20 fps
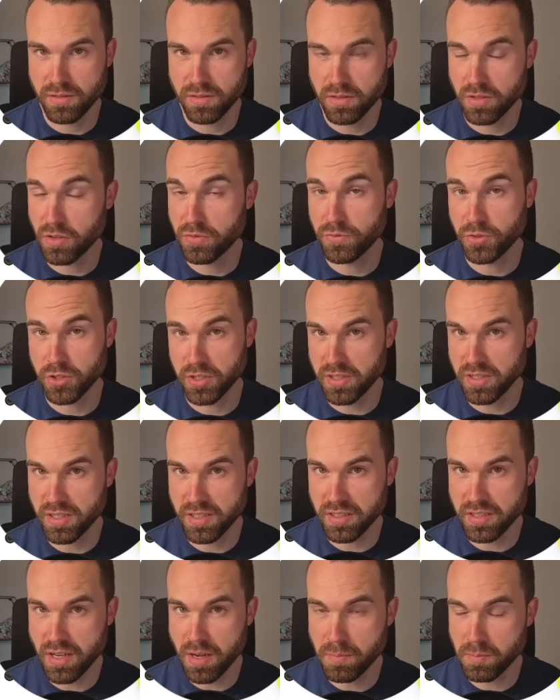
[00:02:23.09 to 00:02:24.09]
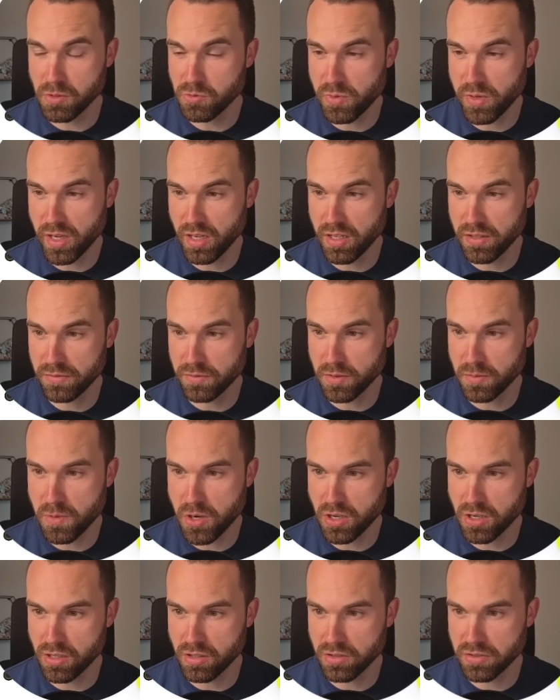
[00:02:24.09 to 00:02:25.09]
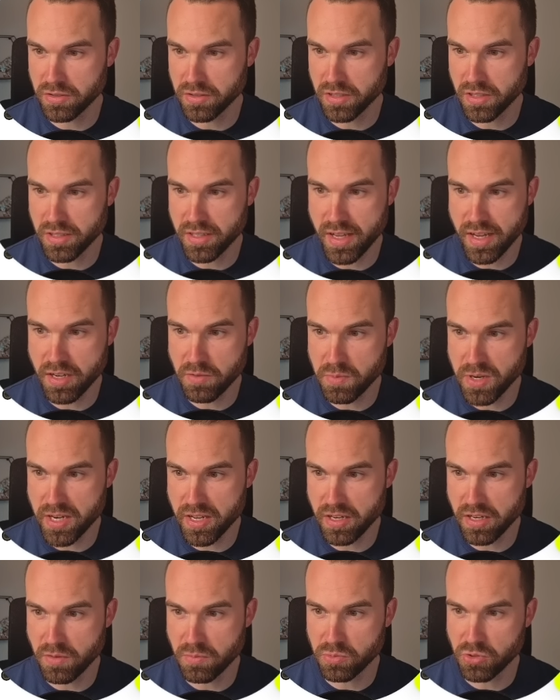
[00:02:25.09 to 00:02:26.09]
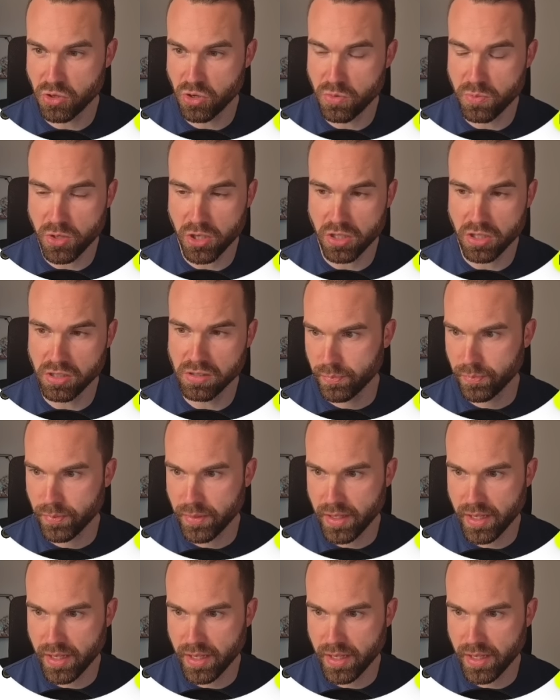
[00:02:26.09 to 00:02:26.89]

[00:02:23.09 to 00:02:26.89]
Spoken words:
So for this example, we leave the model on the NanoBanana Pro model.